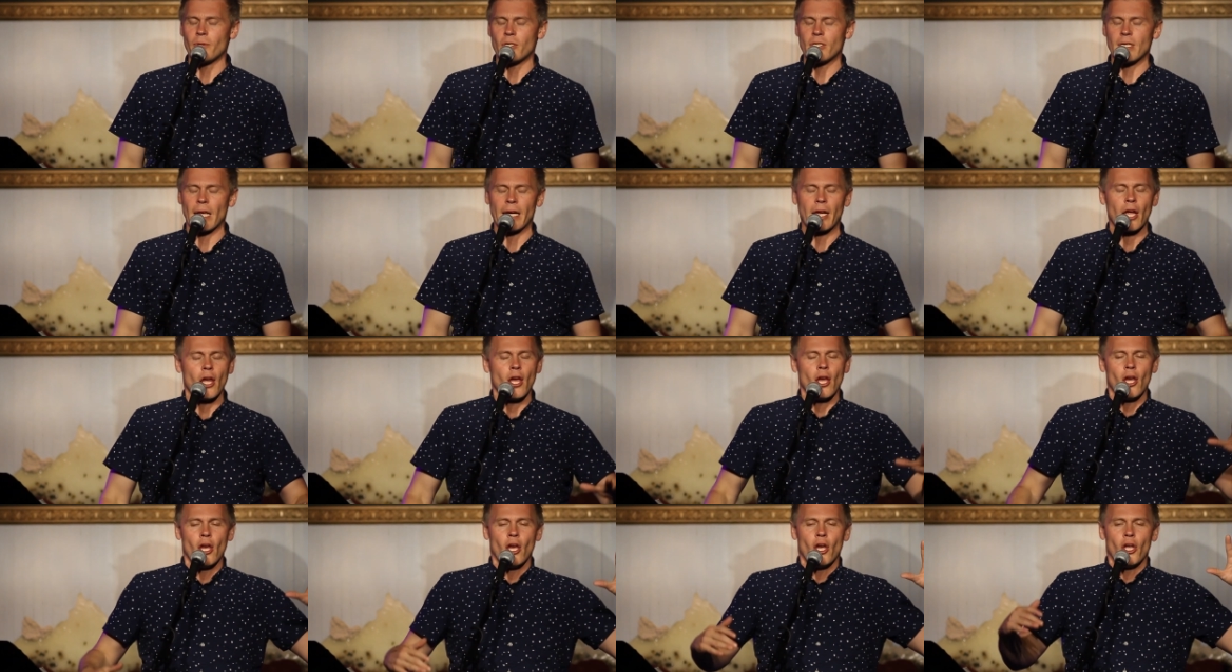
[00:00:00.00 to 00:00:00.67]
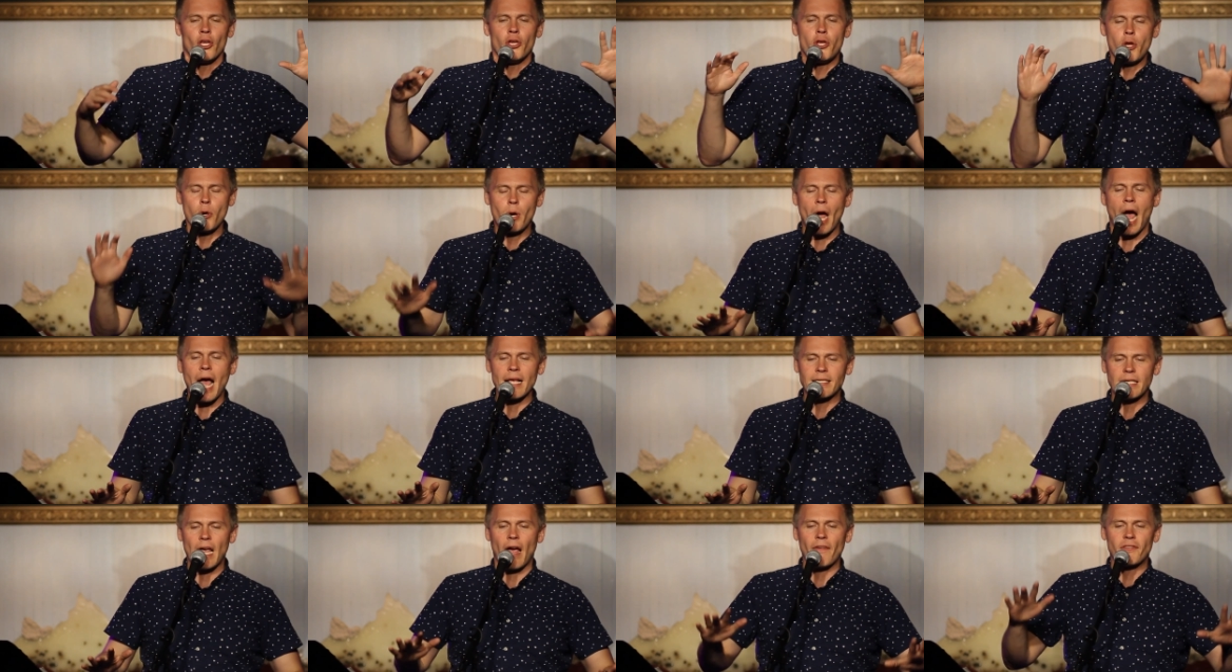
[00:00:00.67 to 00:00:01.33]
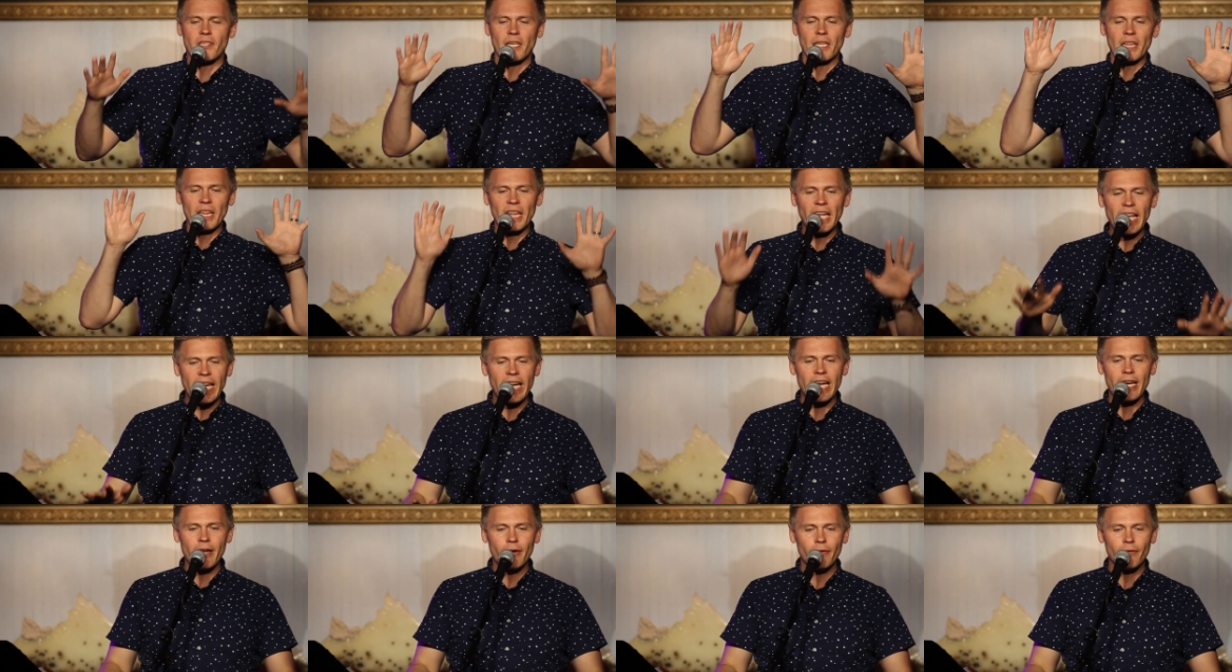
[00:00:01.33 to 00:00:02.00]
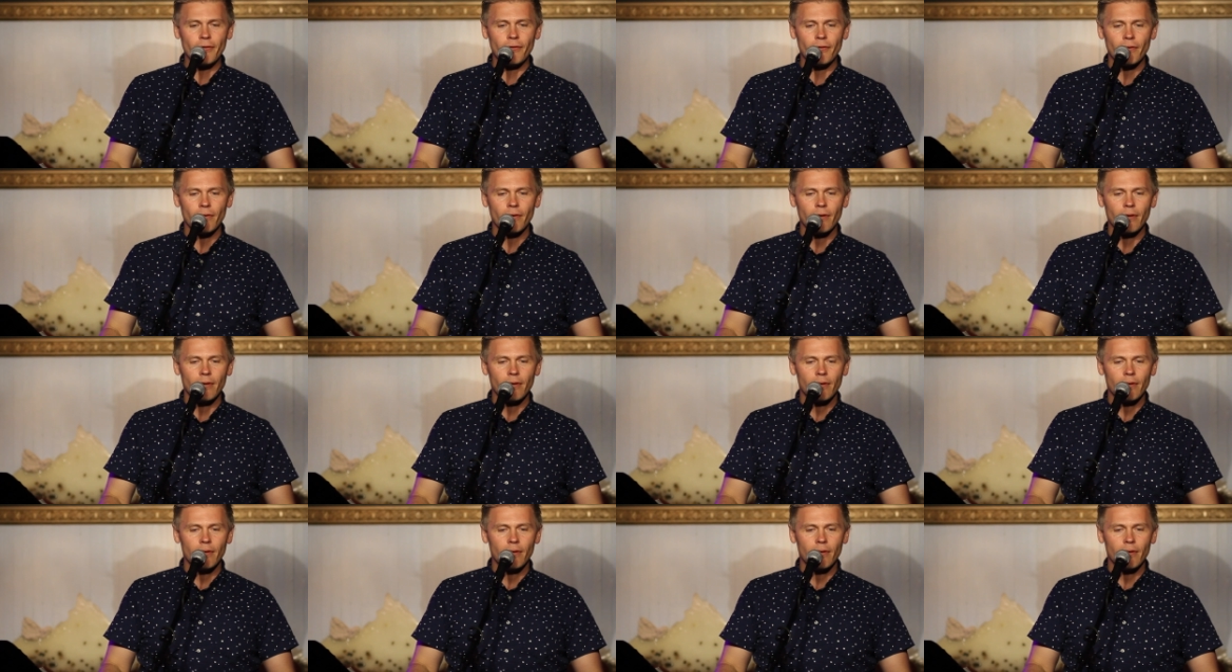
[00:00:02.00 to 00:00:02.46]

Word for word: She's like, "You guys have to leave."